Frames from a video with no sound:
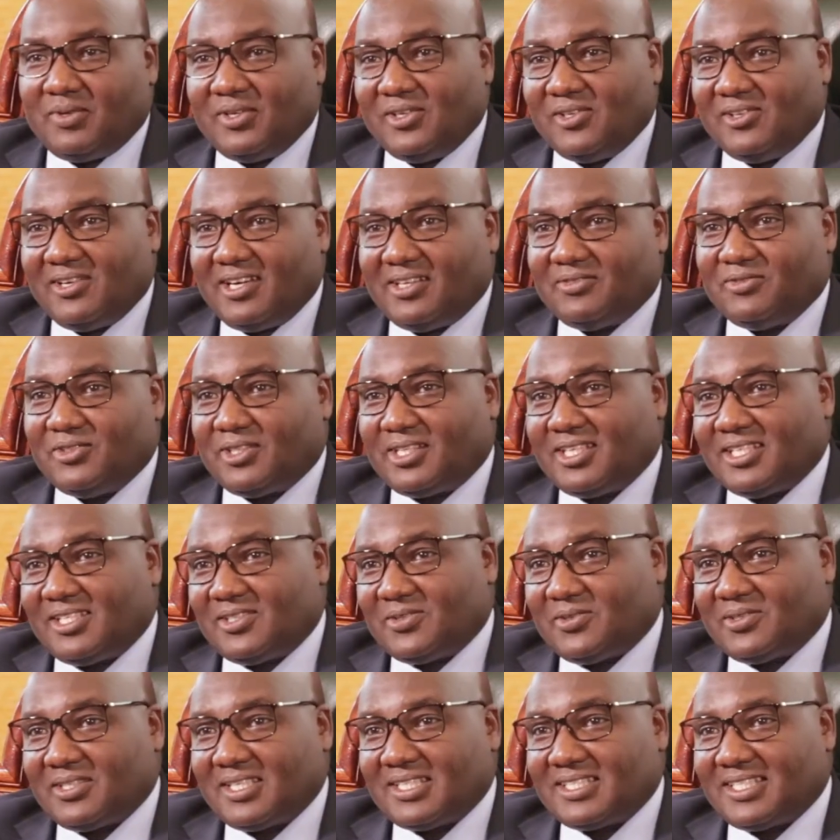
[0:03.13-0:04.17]
Kemboy Law
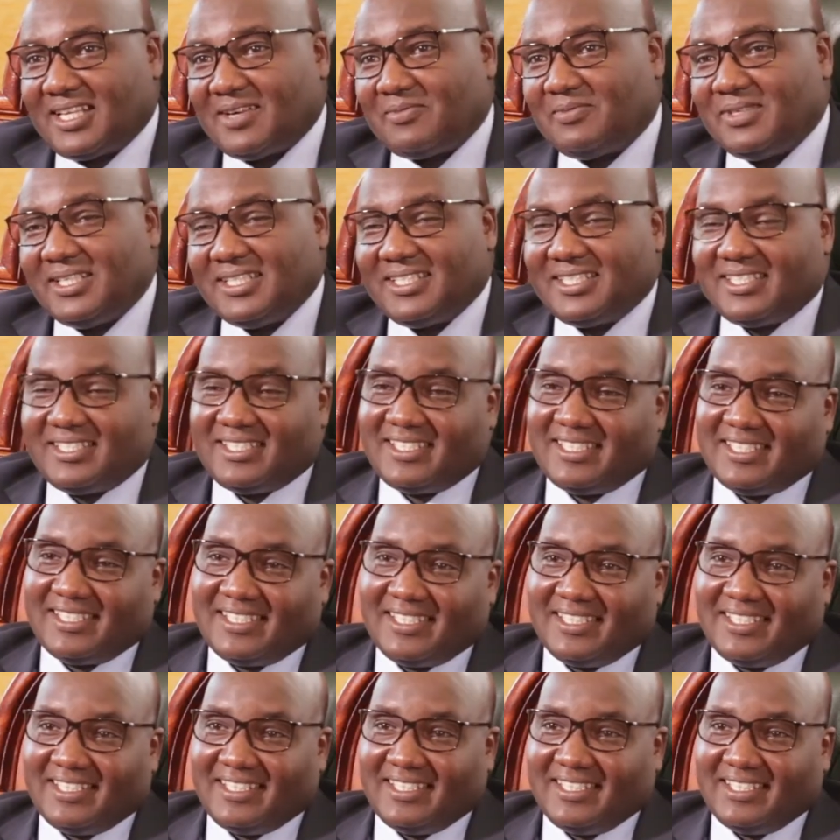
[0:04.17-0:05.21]
Advocates was
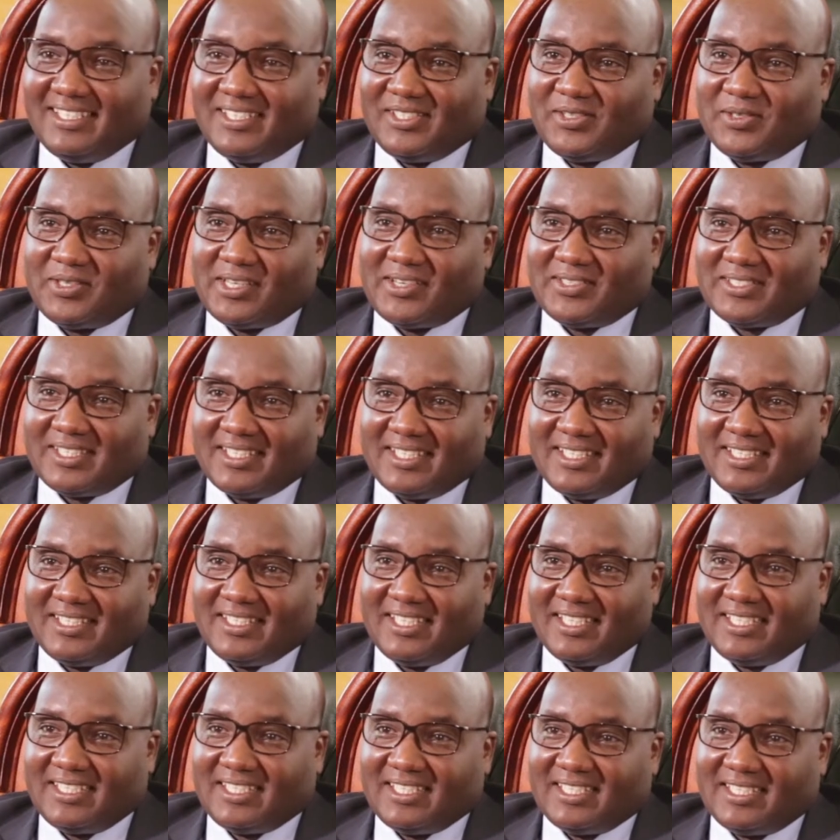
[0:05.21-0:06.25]
established in
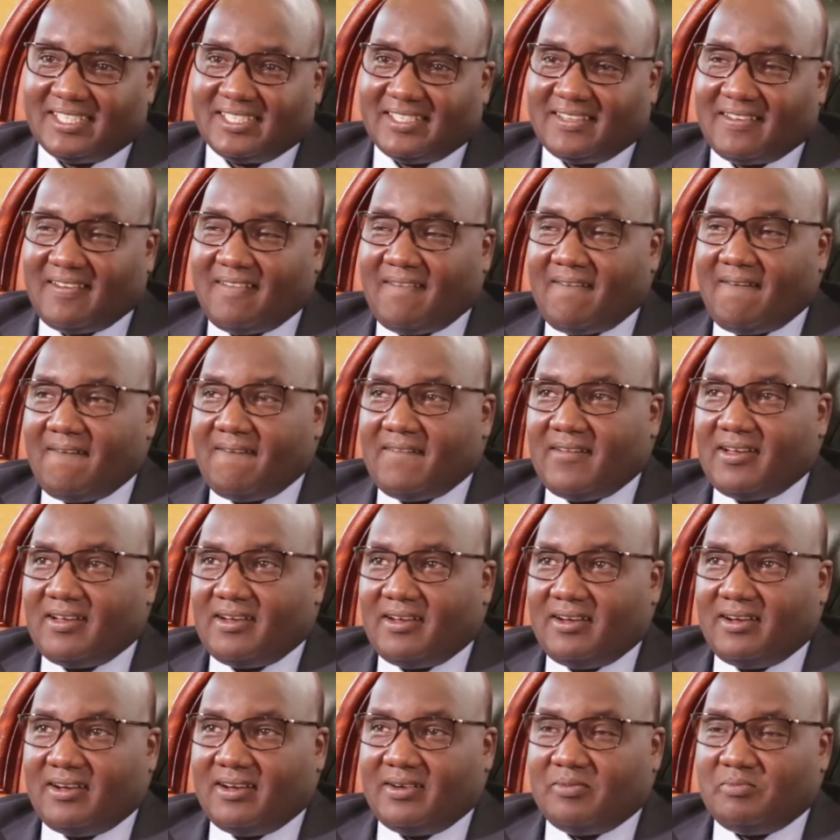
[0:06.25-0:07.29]
2006.
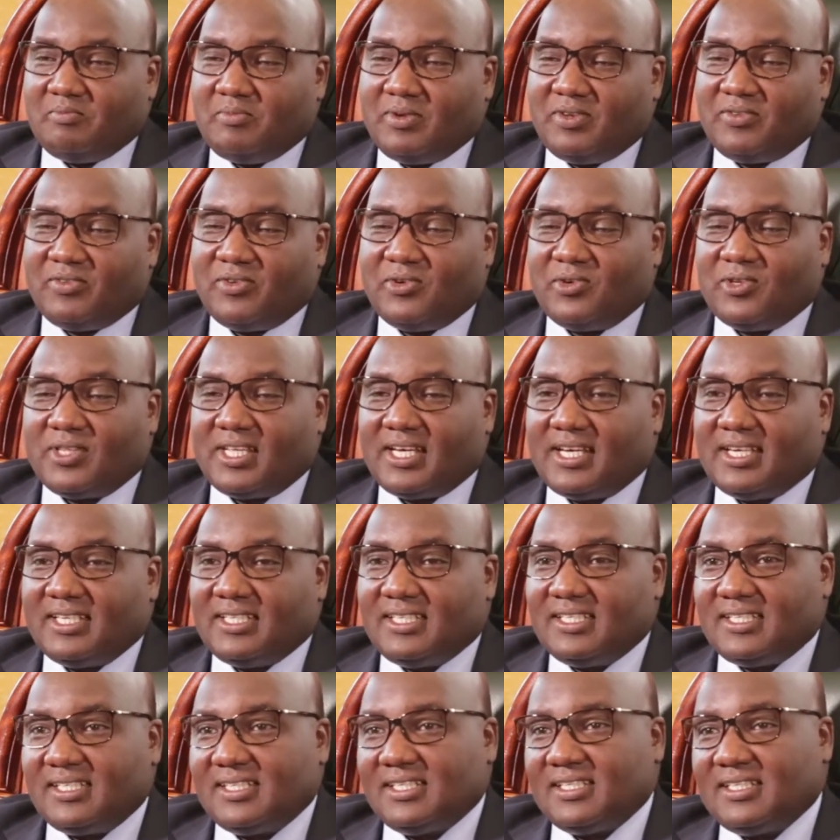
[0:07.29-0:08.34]
Before
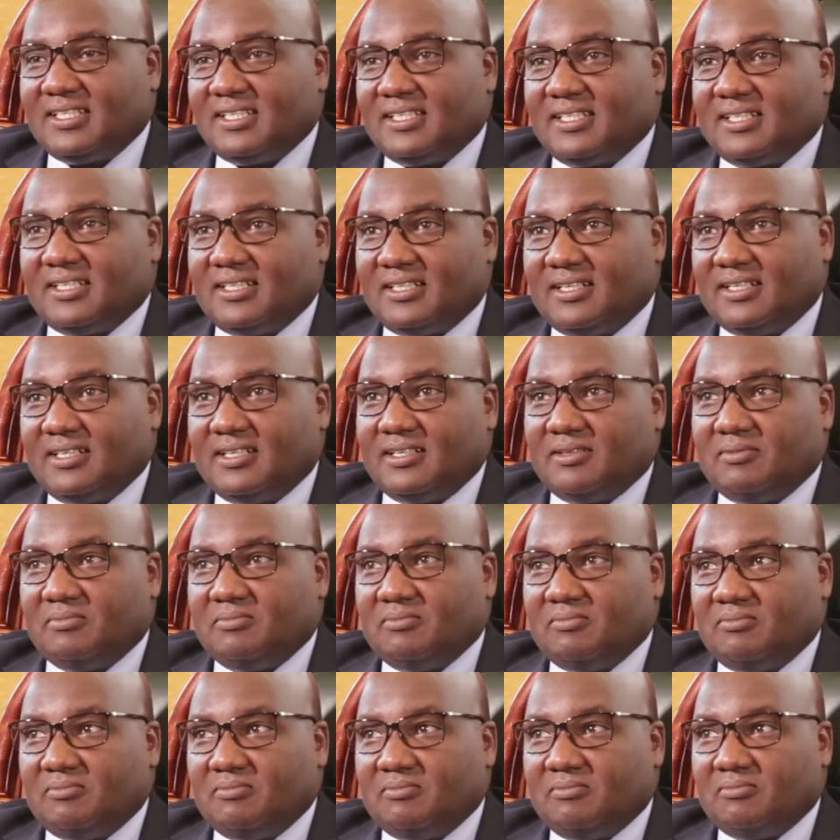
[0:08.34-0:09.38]
that,
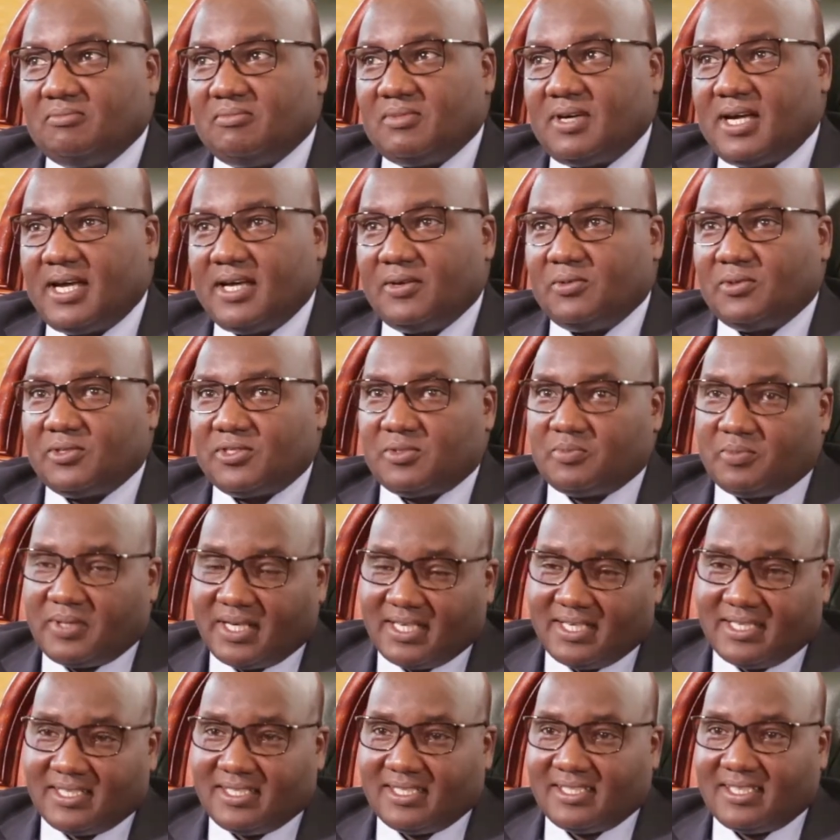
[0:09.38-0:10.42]
I was
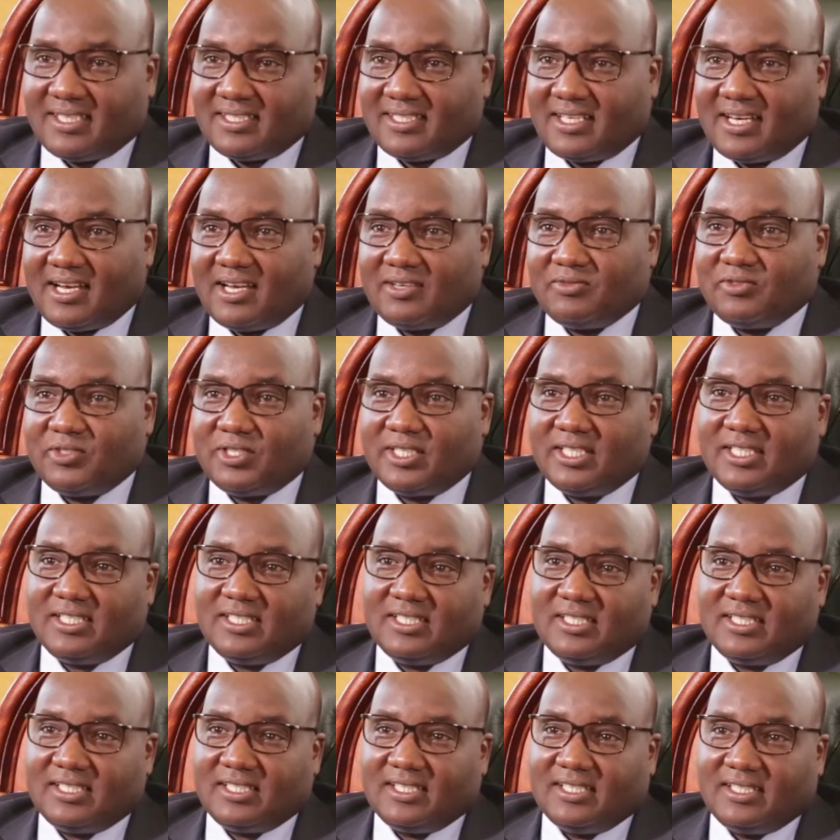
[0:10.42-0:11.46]
practicing as an
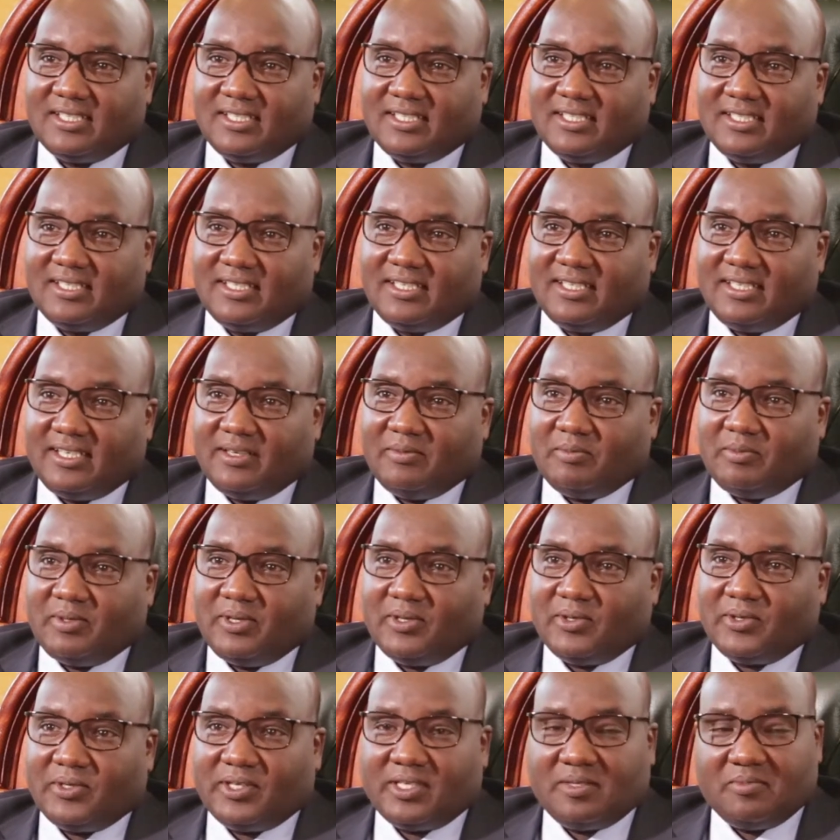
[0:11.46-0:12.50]
advocate
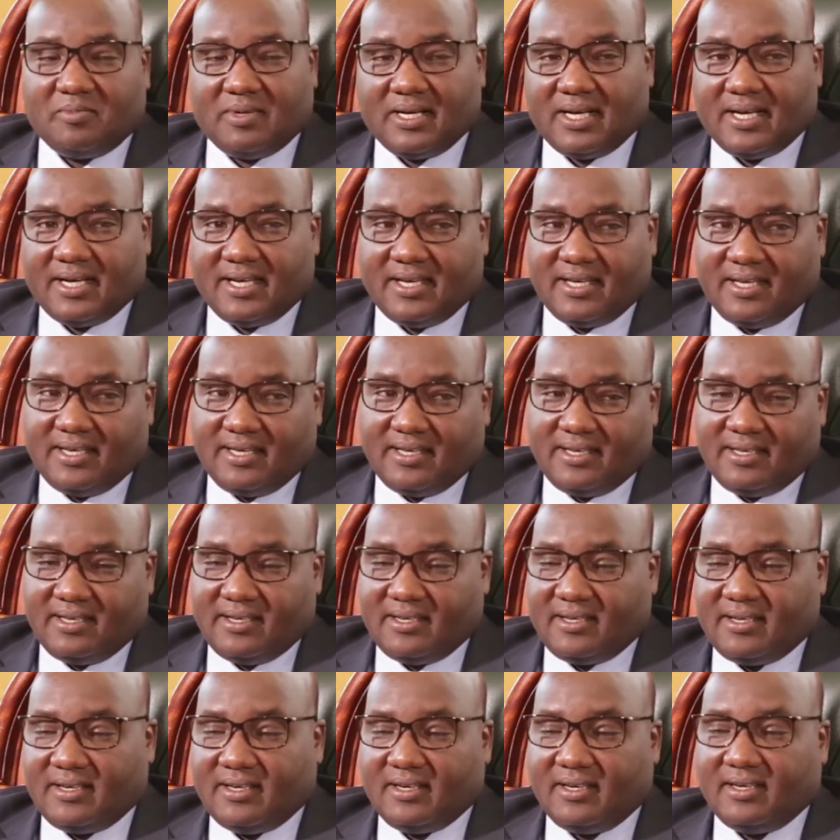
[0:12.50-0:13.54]
employed by
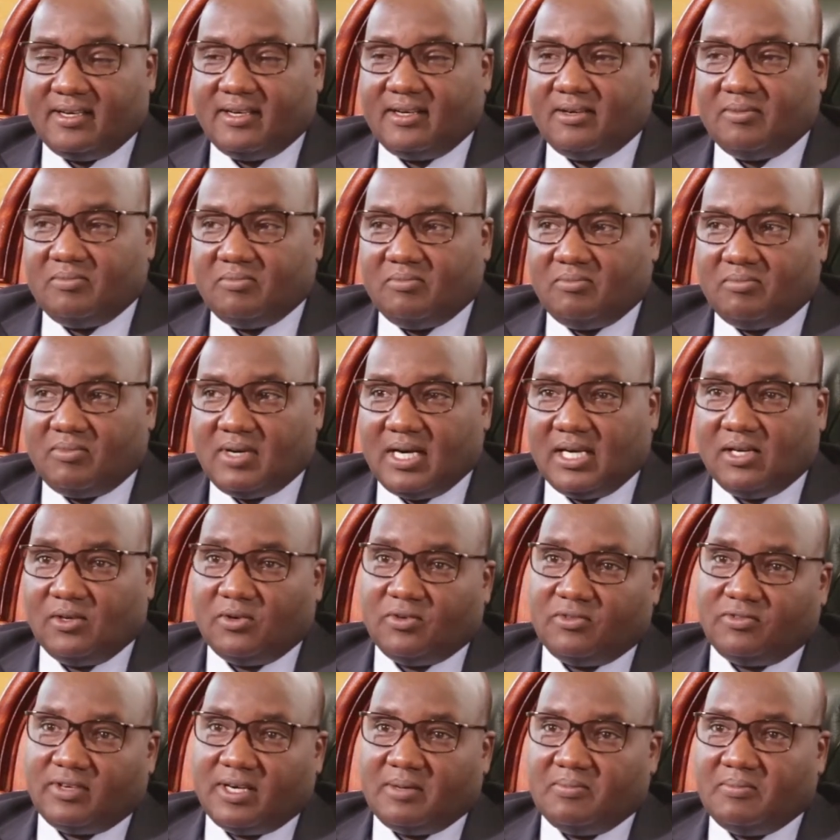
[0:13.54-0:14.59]
a
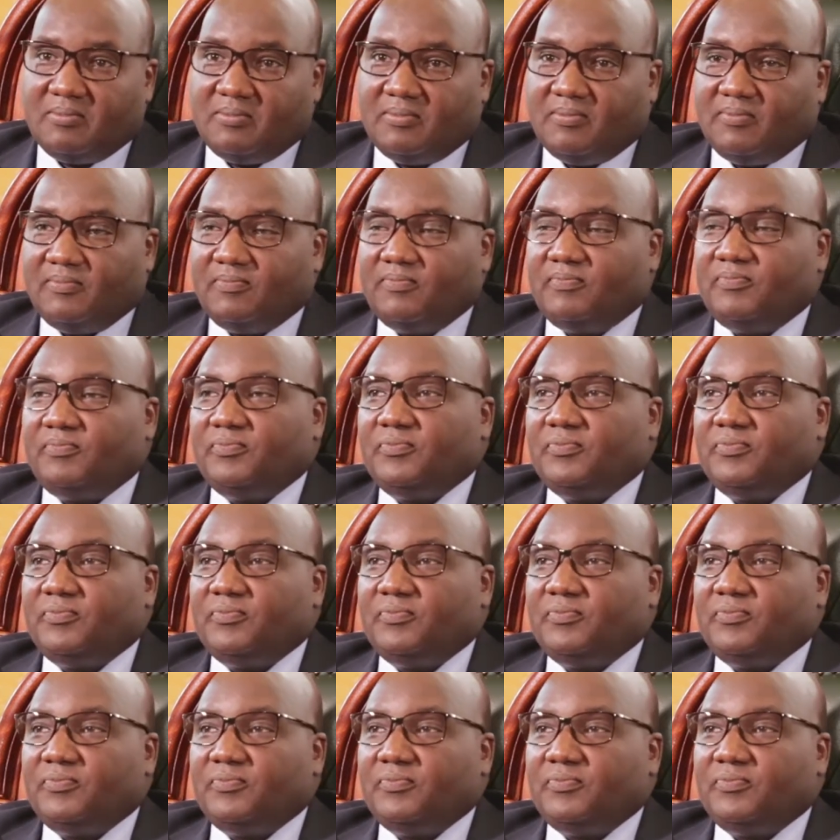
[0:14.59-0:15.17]
law firm,